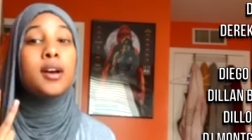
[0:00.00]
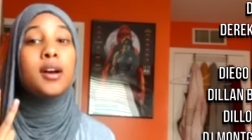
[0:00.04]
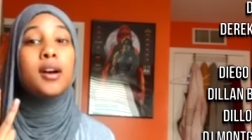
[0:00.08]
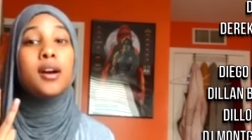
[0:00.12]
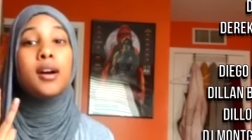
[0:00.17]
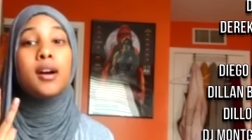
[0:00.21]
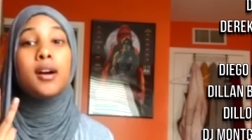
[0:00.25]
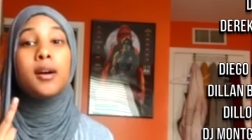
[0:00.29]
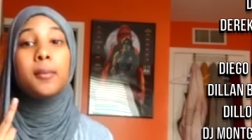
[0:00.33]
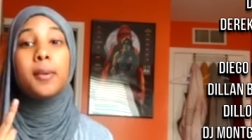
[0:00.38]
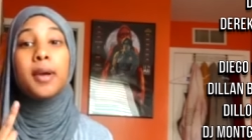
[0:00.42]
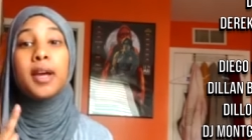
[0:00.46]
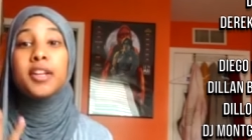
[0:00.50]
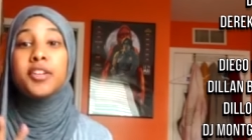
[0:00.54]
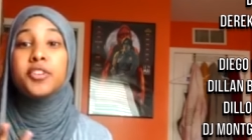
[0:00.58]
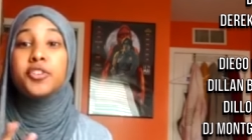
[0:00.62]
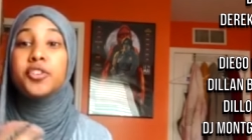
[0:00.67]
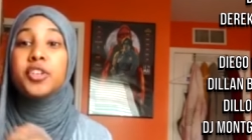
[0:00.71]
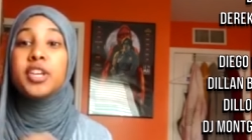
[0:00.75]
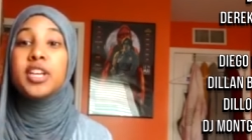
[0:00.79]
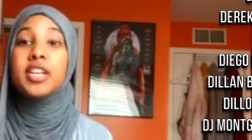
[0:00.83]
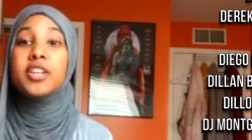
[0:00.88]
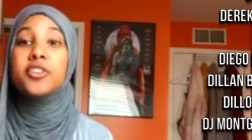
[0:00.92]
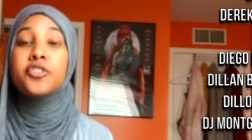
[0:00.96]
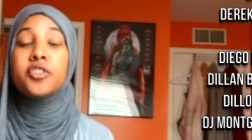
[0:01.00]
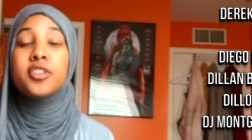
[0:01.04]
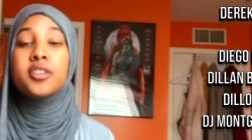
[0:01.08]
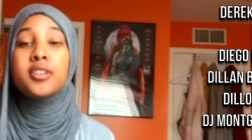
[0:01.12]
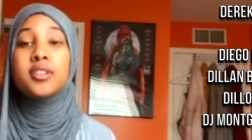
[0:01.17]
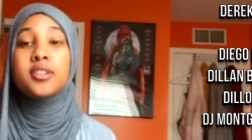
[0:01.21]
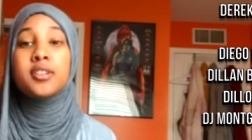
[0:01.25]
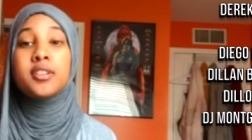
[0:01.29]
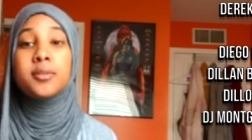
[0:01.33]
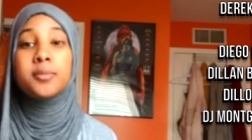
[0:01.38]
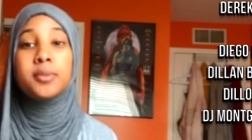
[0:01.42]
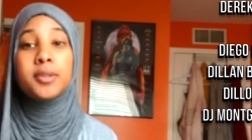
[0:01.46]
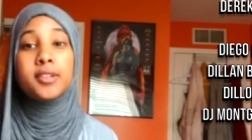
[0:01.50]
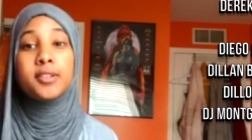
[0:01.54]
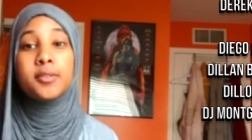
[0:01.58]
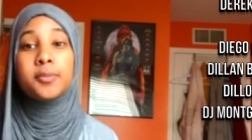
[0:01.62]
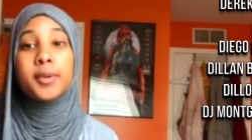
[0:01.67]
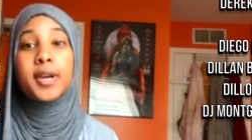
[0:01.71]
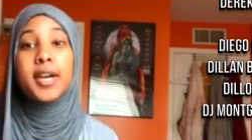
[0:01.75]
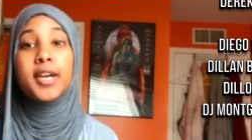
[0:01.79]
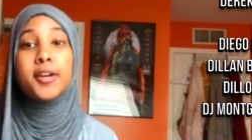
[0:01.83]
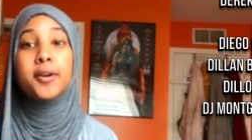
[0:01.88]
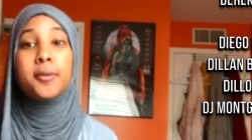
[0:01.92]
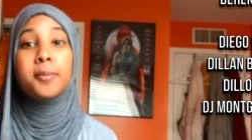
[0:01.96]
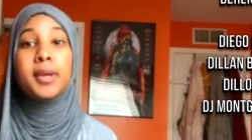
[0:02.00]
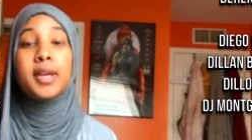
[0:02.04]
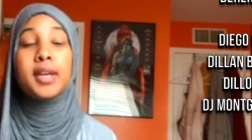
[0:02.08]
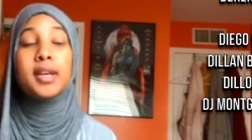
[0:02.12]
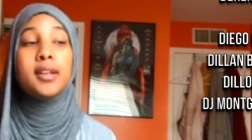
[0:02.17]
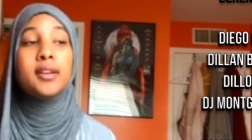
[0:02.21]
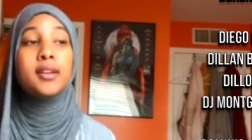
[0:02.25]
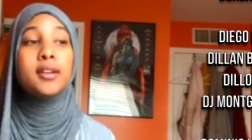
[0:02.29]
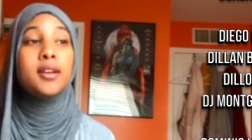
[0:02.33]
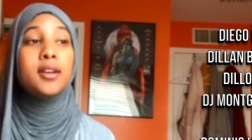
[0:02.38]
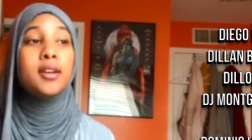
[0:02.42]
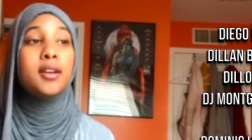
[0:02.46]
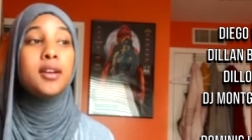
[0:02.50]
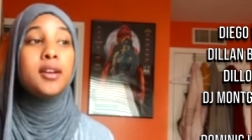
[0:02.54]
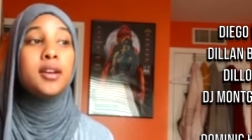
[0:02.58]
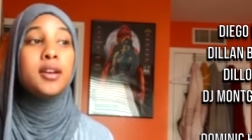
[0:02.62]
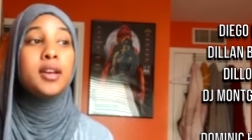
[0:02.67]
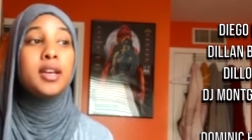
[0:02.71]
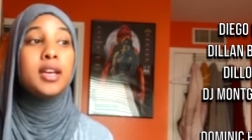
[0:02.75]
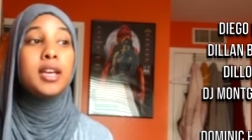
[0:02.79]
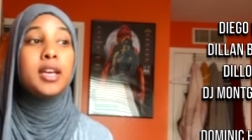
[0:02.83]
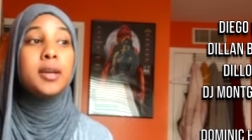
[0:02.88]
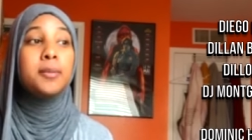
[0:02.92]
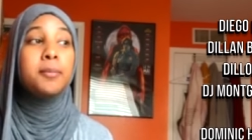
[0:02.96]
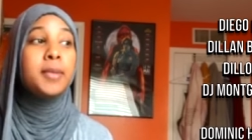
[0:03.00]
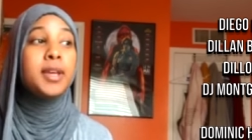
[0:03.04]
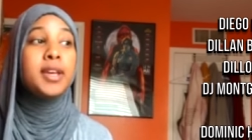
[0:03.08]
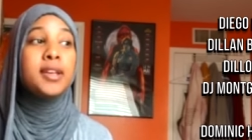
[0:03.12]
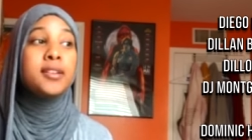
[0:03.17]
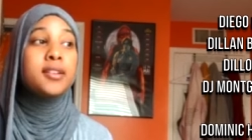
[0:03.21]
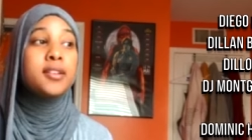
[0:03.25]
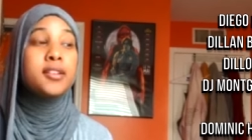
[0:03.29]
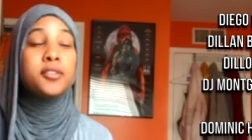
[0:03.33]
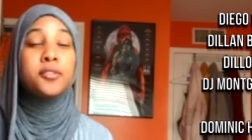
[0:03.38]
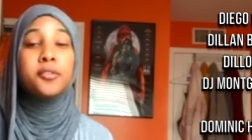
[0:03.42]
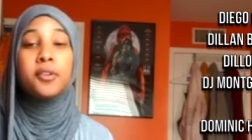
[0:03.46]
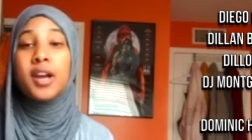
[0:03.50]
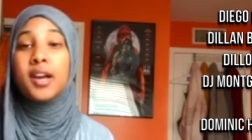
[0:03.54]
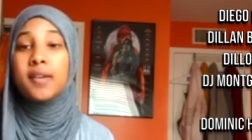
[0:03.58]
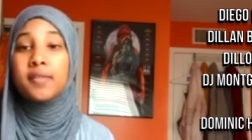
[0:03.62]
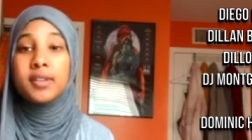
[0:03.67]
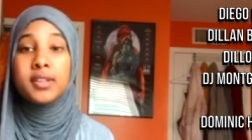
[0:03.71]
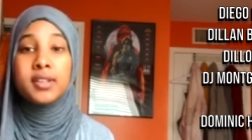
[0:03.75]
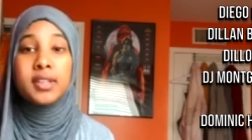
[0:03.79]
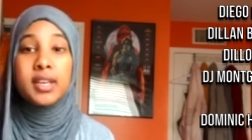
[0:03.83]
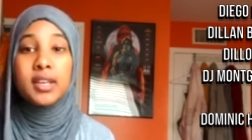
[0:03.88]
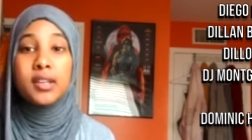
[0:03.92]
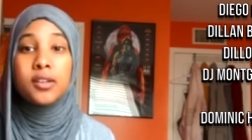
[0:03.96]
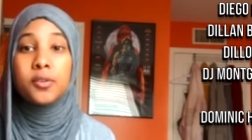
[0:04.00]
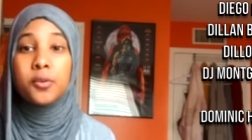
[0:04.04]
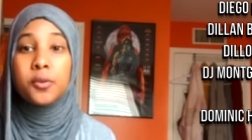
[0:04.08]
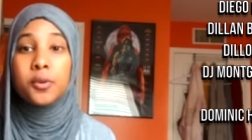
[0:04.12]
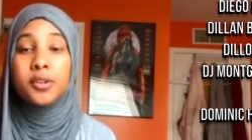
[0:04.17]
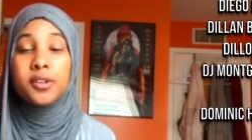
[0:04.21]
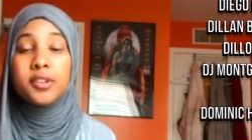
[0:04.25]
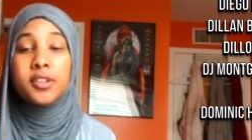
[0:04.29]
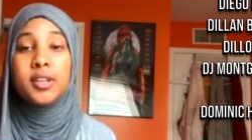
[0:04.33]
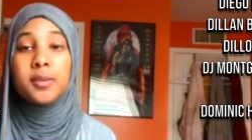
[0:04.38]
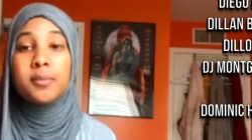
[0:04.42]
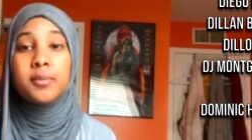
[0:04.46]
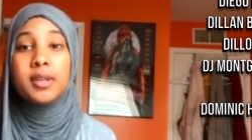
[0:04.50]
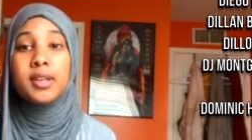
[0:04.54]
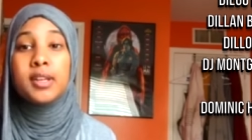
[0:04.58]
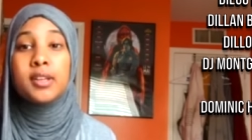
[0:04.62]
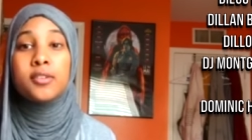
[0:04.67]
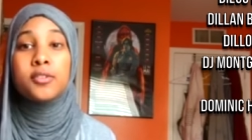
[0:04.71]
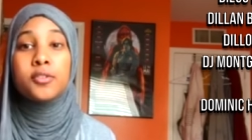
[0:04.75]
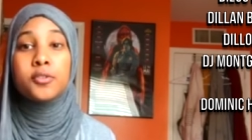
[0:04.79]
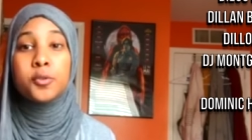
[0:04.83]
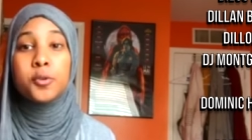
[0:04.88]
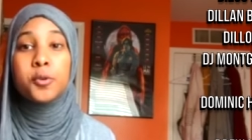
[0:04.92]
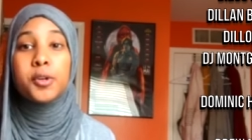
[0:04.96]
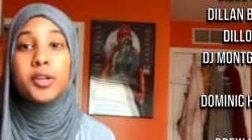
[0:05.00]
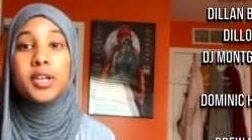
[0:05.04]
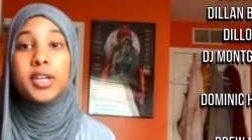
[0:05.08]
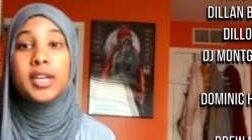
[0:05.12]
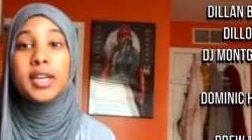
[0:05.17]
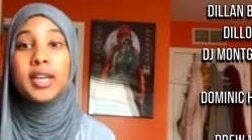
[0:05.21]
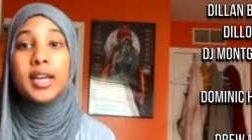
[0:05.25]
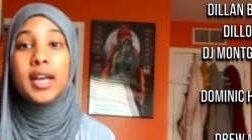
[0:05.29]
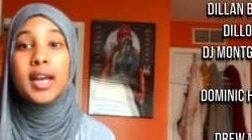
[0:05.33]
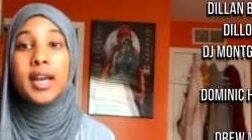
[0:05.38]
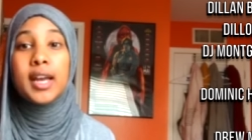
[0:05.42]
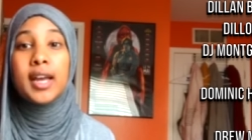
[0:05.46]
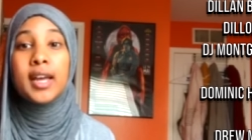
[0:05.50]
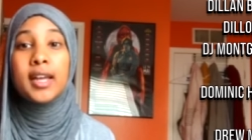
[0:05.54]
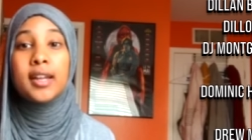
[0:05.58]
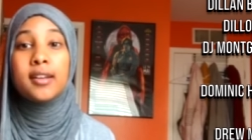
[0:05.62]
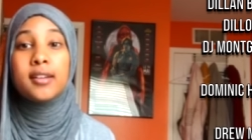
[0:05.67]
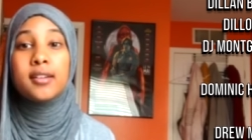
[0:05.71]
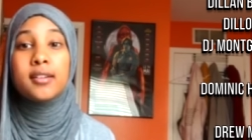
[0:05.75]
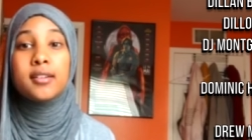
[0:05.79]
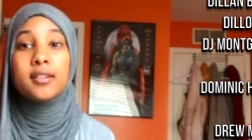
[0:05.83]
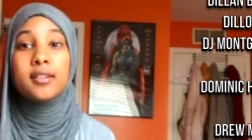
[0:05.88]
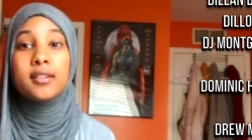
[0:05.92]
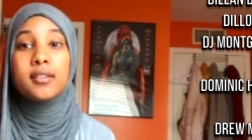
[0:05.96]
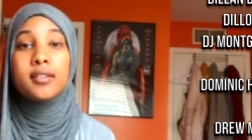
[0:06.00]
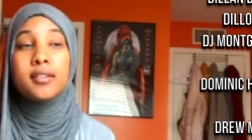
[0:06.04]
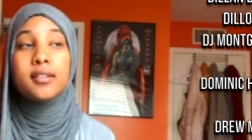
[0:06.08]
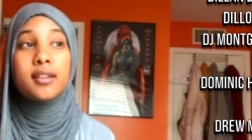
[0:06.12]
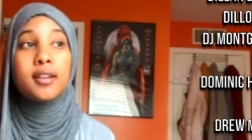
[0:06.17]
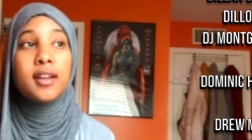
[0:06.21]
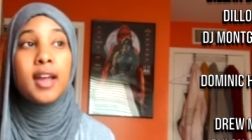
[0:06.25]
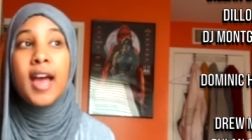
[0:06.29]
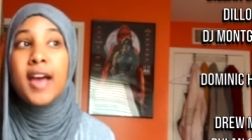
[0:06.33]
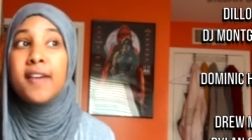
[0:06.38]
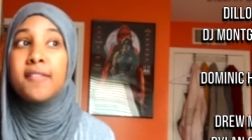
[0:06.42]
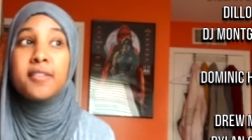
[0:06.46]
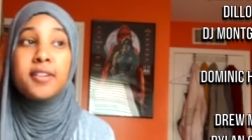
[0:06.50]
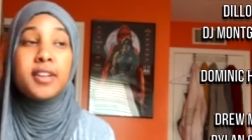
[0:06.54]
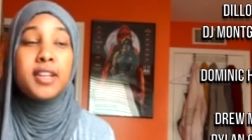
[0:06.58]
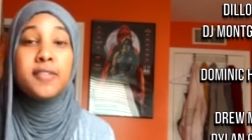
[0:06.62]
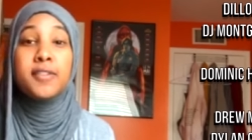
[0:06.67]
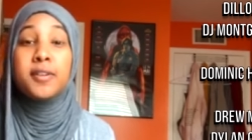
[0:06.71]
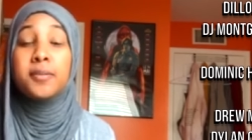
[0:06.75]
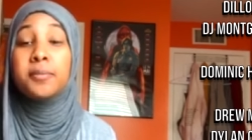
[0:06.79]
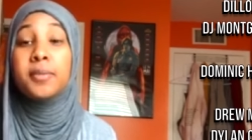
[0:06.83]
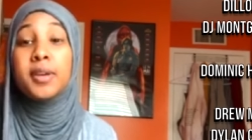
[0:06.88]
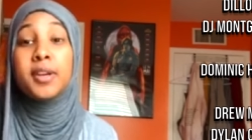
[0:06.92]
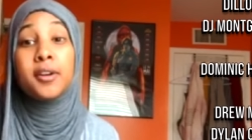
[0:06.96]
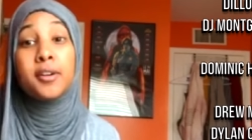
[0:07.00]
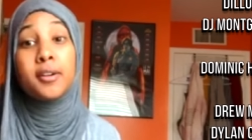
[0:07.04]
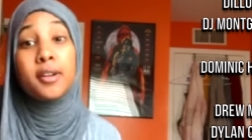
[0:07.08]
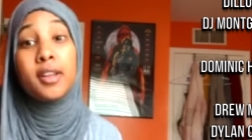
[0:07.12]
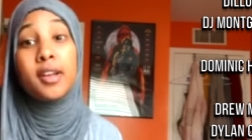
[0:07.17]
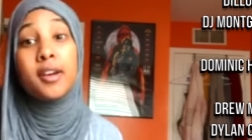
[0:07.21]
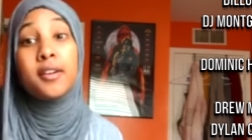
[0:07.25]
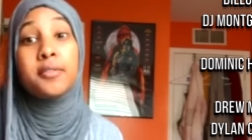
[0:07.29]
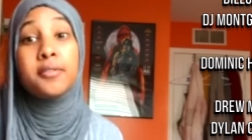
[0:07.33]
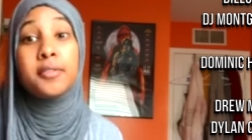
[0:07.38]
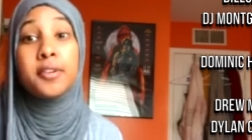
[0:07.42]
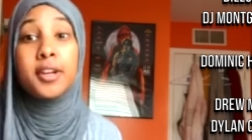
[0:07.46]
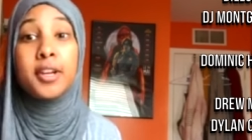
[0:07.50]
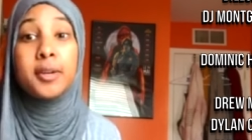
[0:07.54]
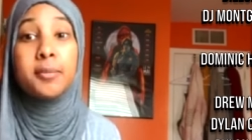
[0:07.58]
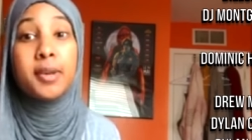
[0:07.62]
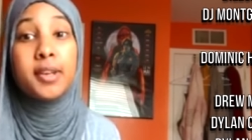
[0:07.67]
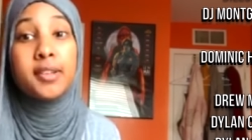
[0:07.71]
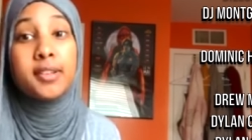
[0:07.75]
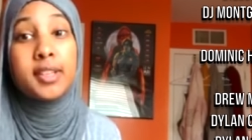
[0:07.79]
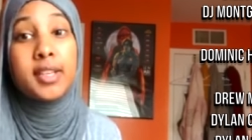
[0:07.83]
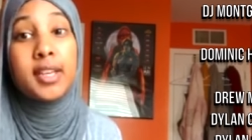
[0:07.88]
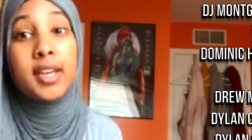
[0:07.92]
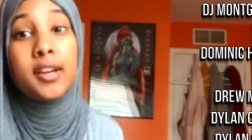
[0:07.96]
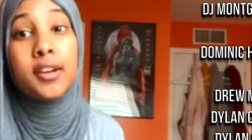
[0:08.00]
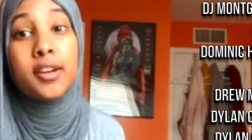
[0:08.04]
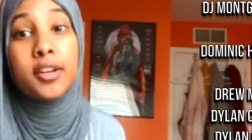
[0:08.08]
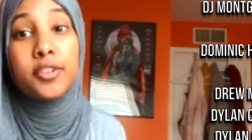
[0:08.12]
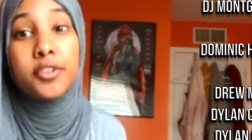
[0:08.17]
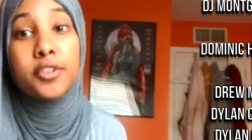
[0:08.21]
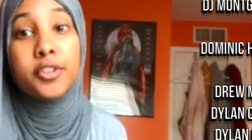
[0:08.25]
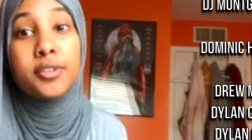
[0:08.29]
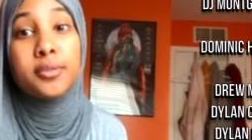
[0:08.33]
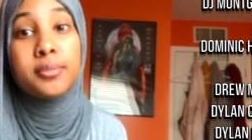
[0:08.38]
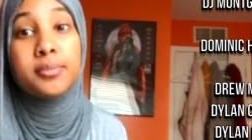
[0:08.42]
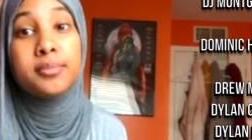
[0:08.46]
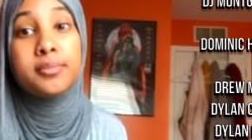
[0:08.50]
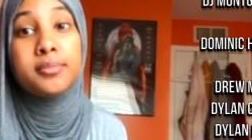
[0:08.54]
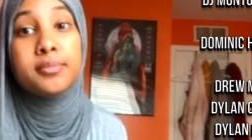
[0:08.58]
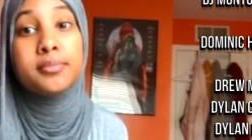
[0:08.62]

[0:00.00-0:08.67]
um, education to be Spider Man, it makes us gravitate towards him and his story and have an even bigger love for him as a character.